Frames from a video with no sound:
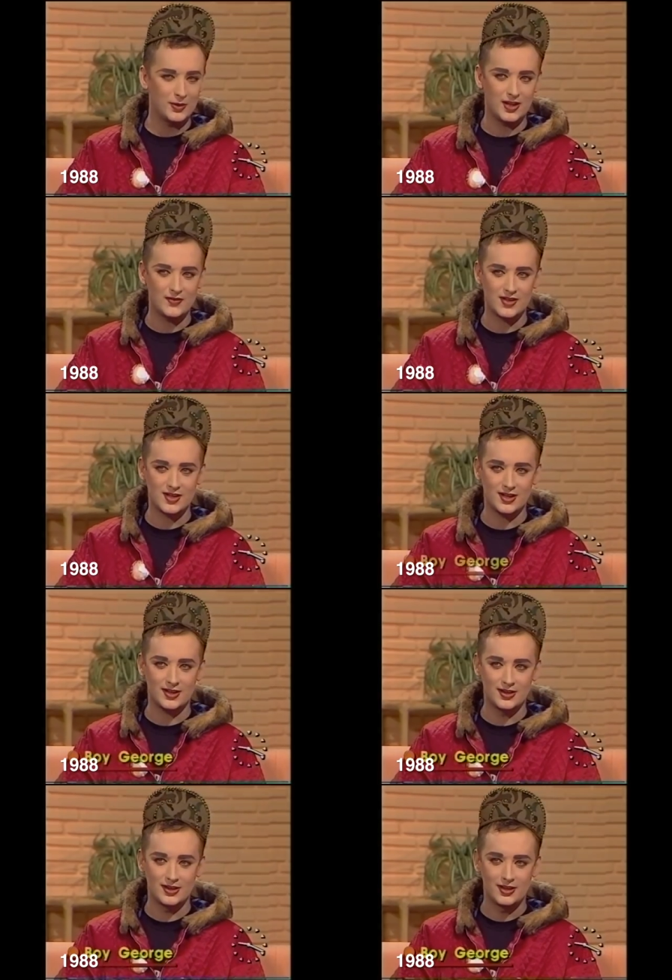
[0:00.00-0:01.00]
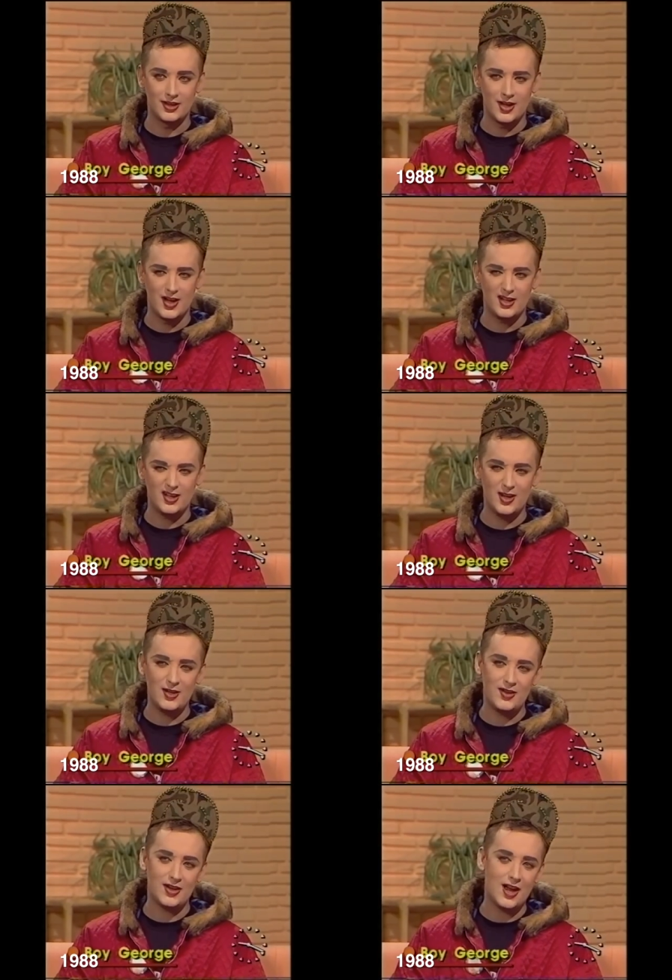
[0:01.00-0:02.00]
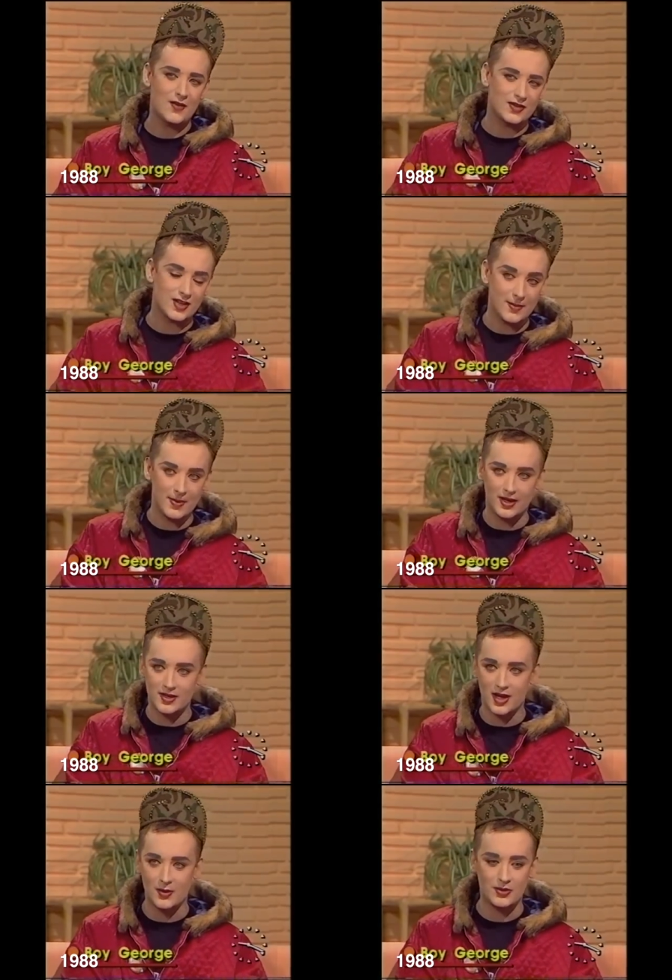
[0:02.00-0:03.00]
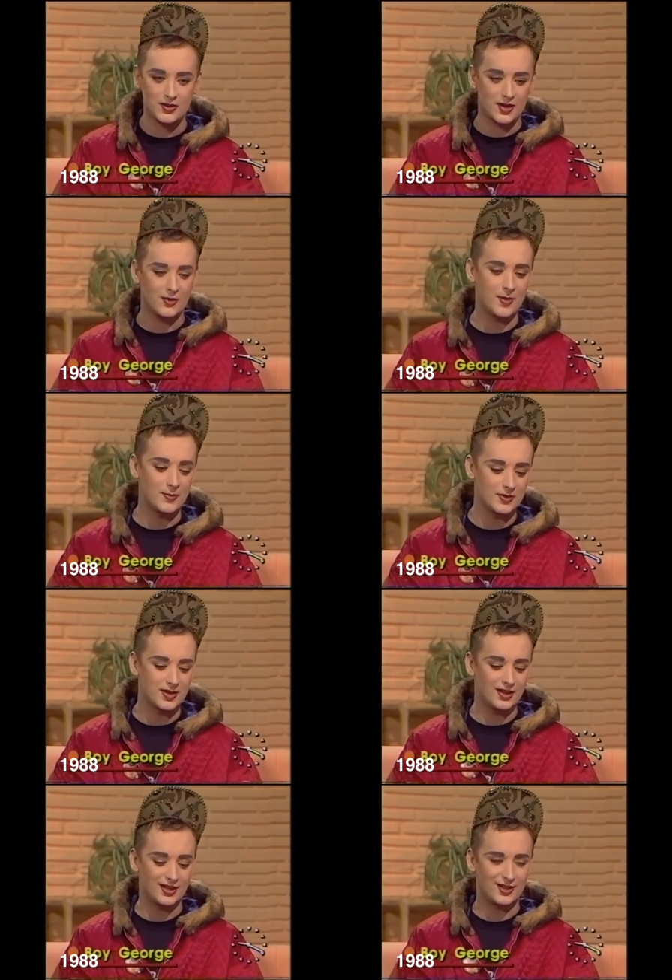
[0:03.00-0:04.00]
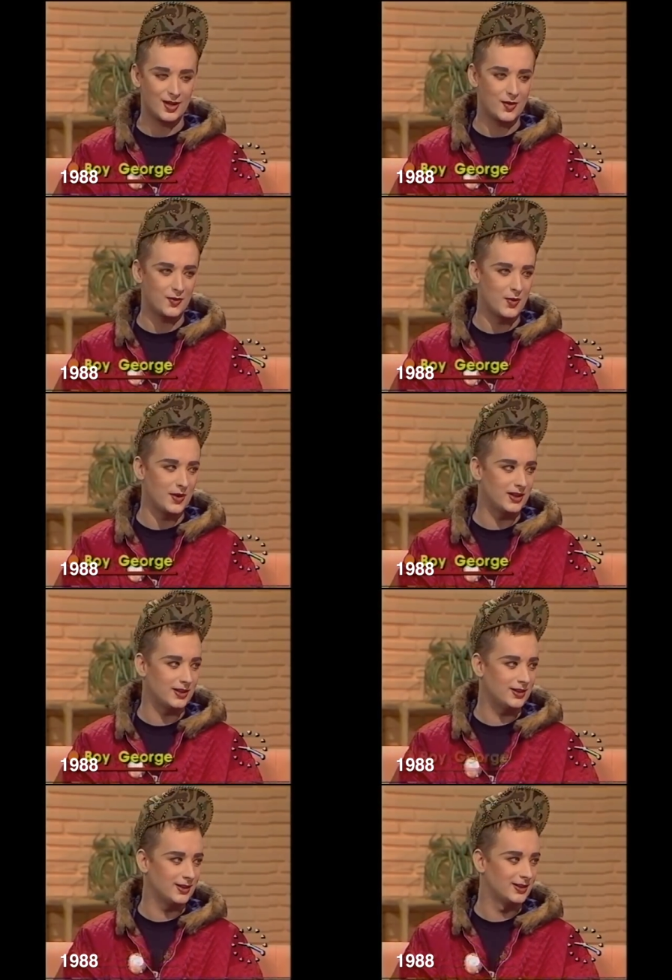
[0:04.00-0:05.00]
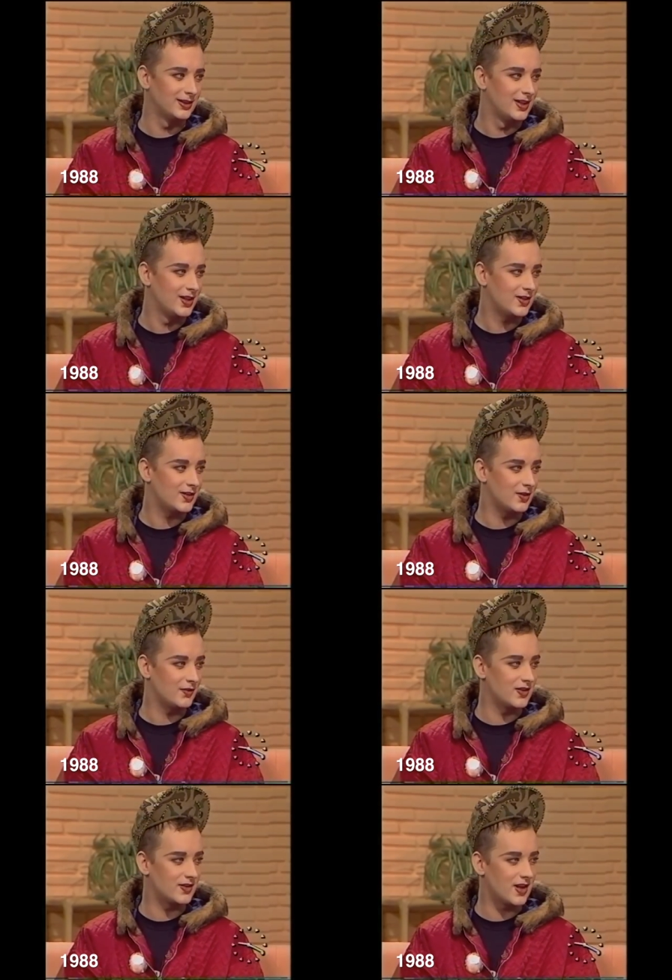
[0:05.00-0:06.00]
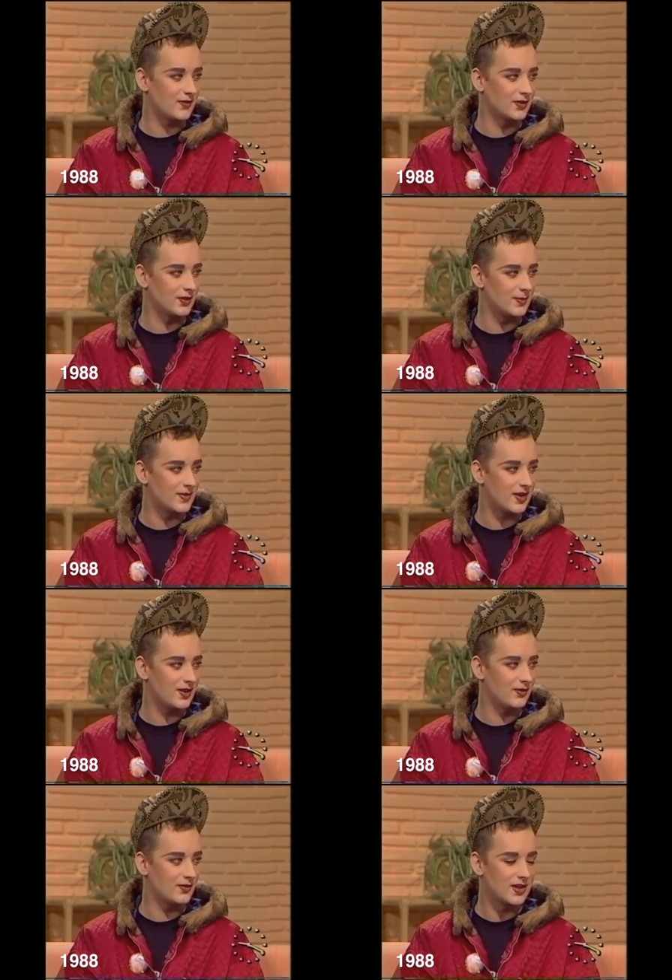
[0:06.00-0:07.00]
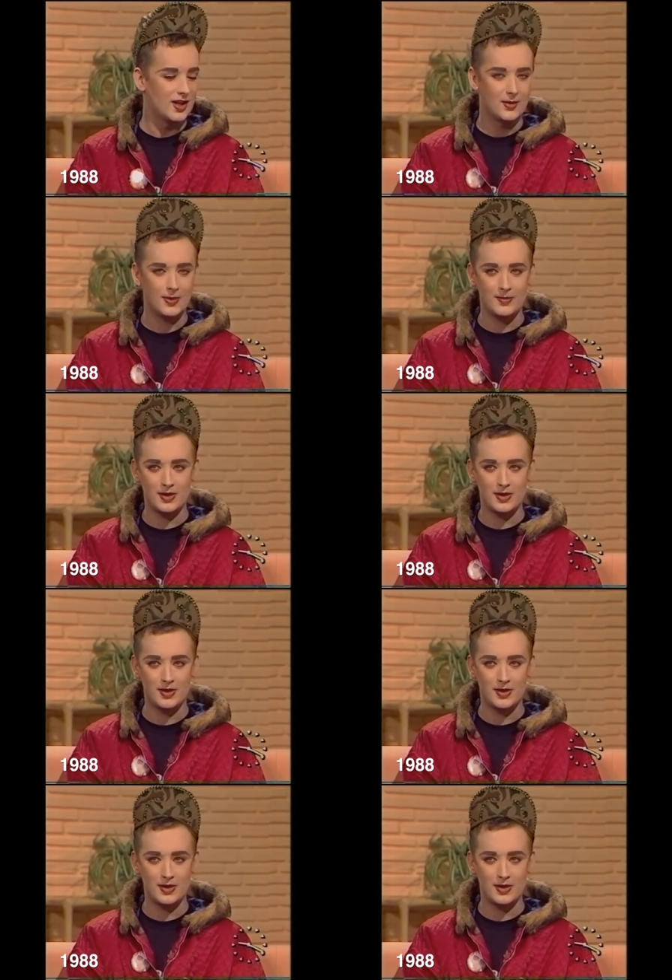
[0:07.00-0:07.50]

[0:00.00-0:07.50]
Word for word: wouldn't ever say the only thing I ever say about it is I wouldn't tell people to like go through it, you know, to sort of discover themselves. But I